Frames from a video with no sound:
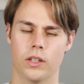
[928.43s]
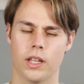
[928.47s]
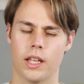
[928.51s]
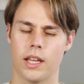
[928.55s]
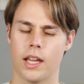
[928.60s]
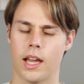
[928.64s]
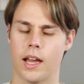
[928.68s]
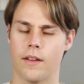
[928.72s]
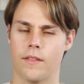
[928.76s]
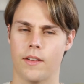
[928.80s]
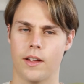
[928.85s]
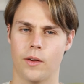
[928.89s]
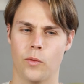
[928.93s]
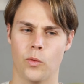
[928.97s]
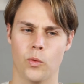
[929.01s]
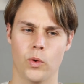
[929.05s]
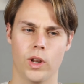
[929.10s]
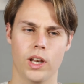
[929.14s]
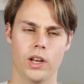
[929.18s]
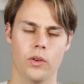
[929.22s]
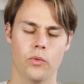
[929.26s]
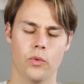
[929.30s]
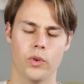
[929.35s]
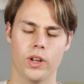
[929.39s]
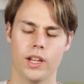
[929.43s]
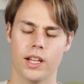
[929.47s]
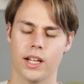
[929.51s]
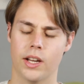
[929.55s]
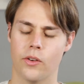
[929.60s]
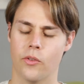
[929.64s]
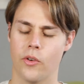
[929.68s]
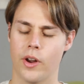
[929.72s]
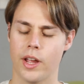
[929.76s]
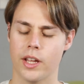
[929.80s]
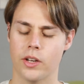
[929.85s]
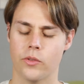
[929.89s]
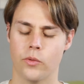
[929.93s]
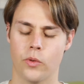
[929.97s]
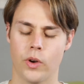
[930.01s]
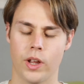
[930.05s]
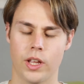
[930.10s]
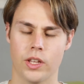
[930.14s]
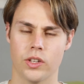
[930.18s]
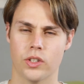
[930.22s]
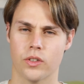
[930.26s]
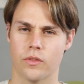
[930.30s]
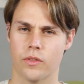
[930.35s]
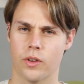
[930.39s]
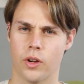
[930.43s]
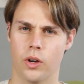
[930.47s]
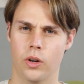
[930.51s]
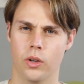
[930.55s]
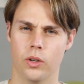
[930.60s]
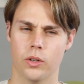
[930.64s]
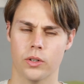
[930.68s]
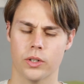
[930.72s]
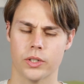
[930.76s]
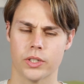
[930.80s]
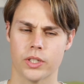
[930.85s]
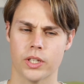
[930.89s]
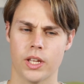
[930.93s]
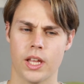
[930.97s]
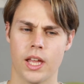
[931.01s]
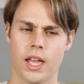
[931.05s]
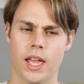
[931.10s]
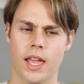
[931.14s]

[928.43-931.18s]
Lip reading: They have a really great range of colors.